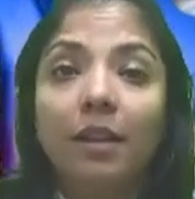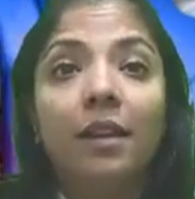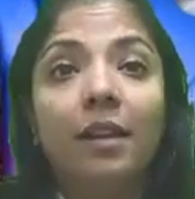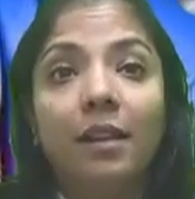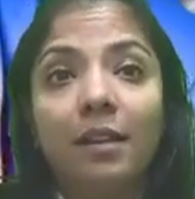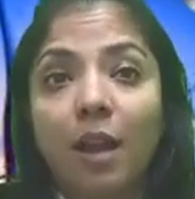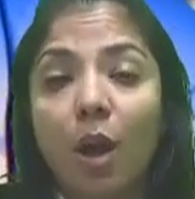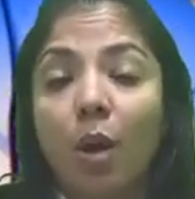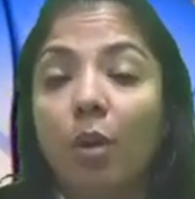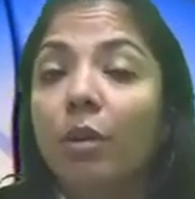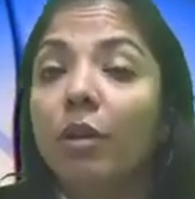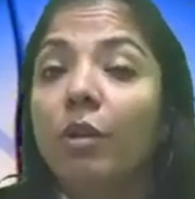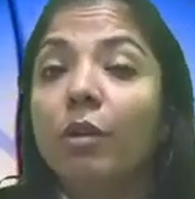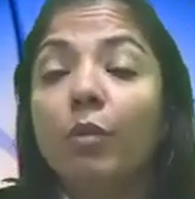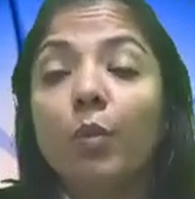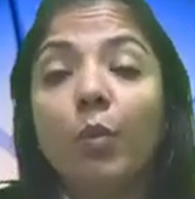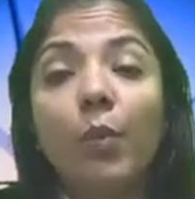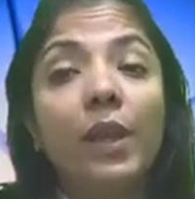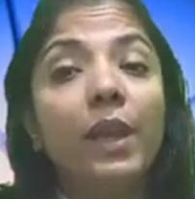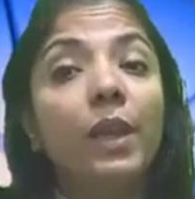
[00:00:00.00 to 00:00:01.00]
Now,
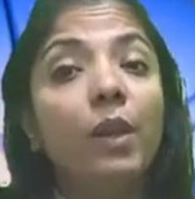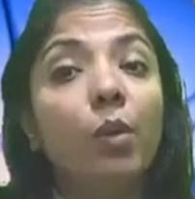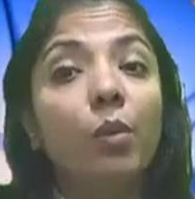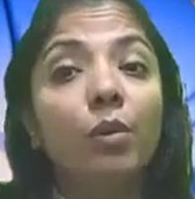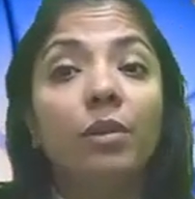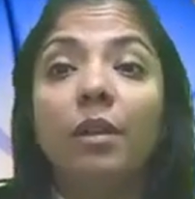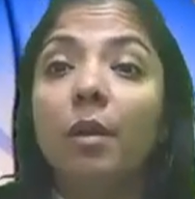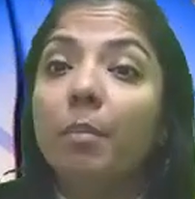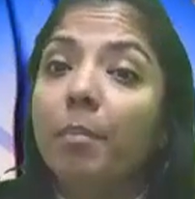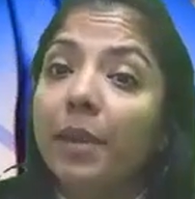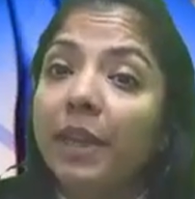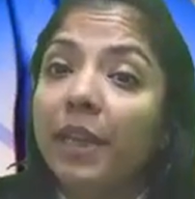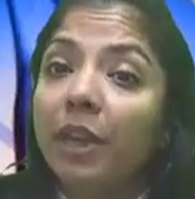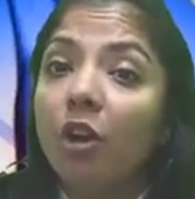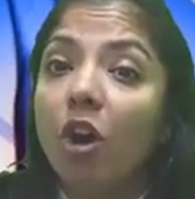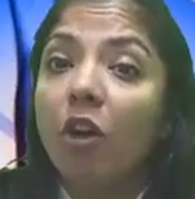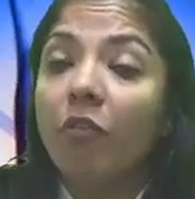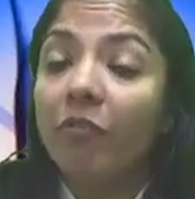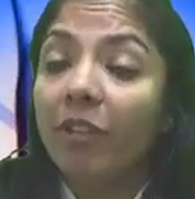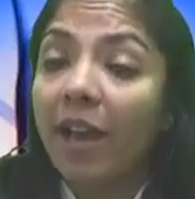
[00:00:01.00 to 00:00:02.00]
we know the meaning
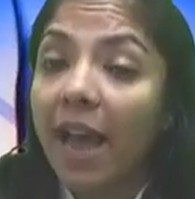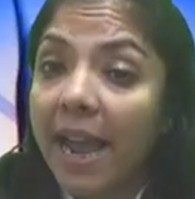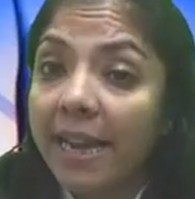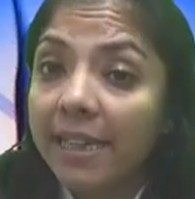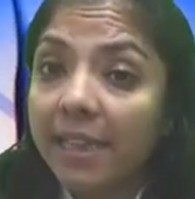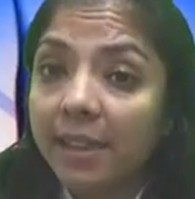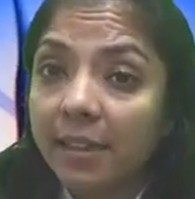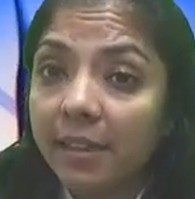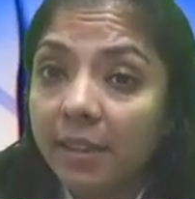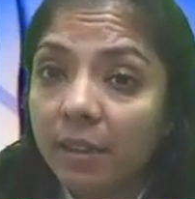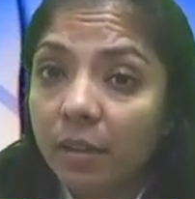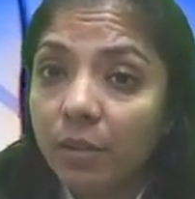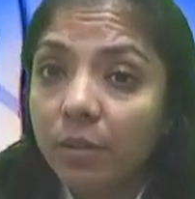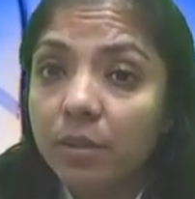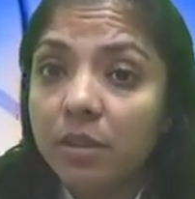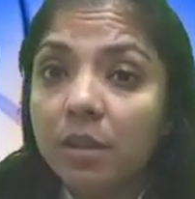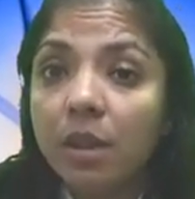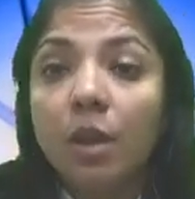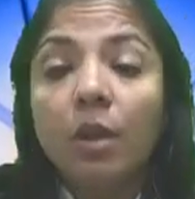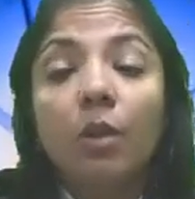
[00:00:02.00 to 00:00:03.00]
of identical
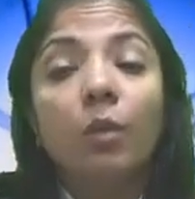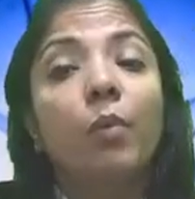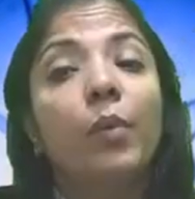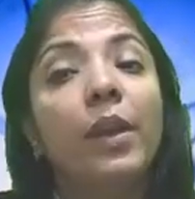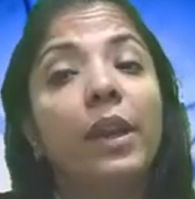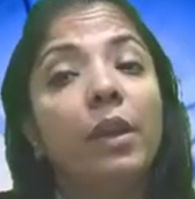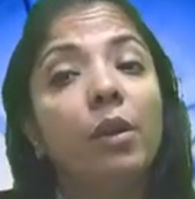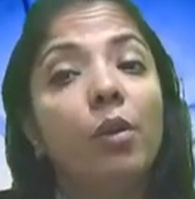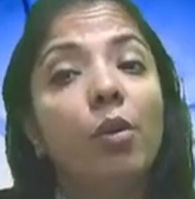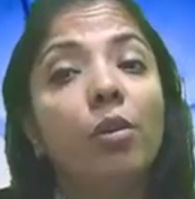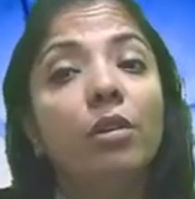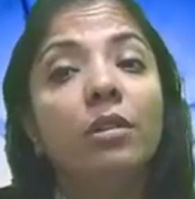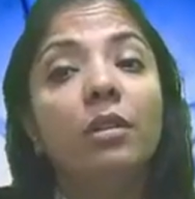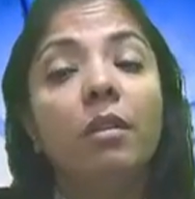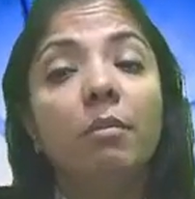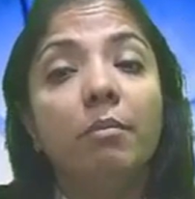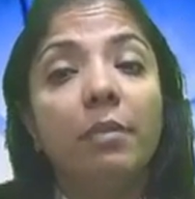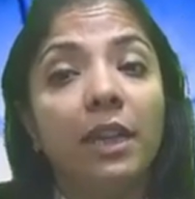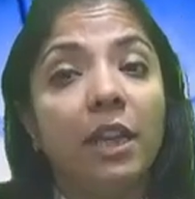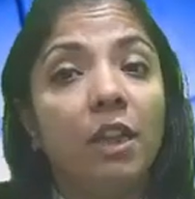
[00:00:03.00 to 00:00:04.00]
goods. We know the
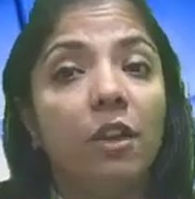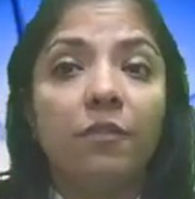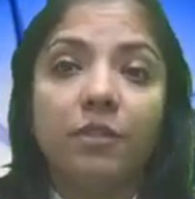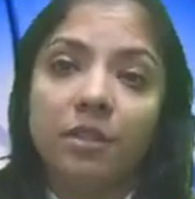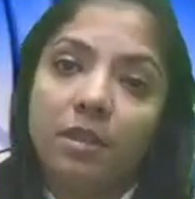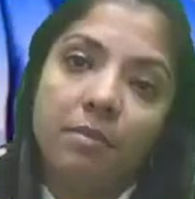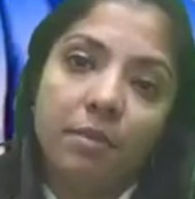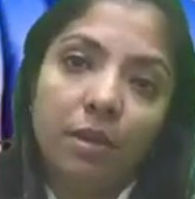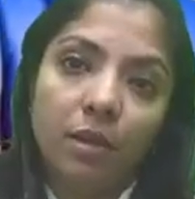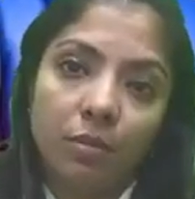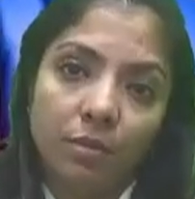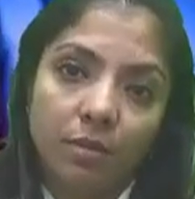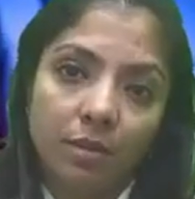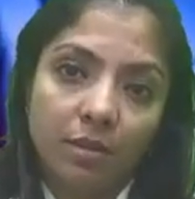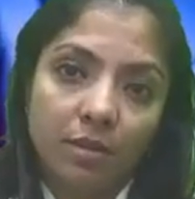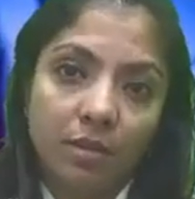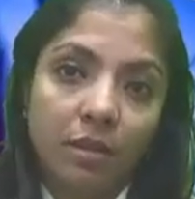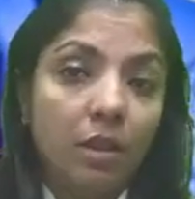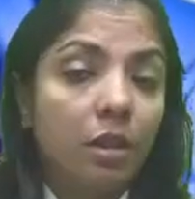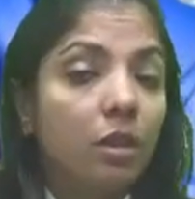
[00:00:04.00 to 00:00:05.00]
meaning of similar goods.
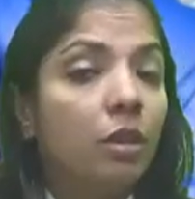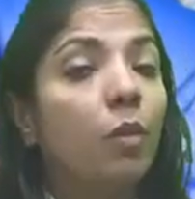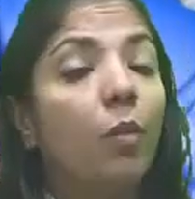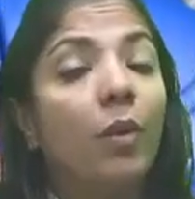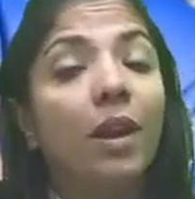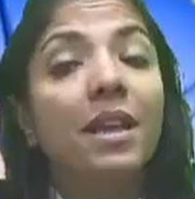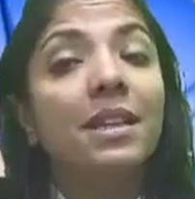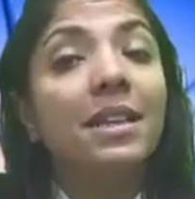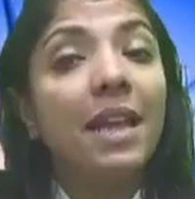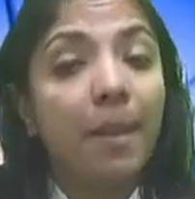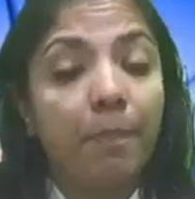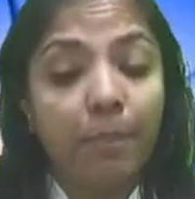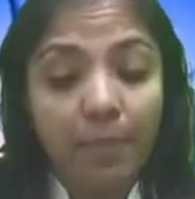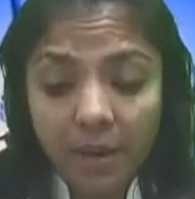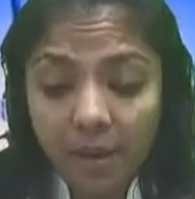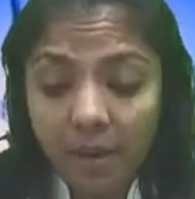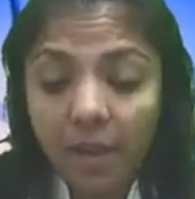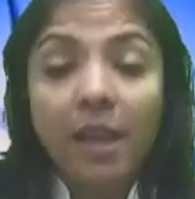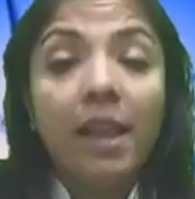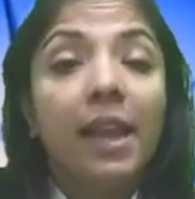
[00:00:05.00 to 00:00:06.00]
Now, what has happened?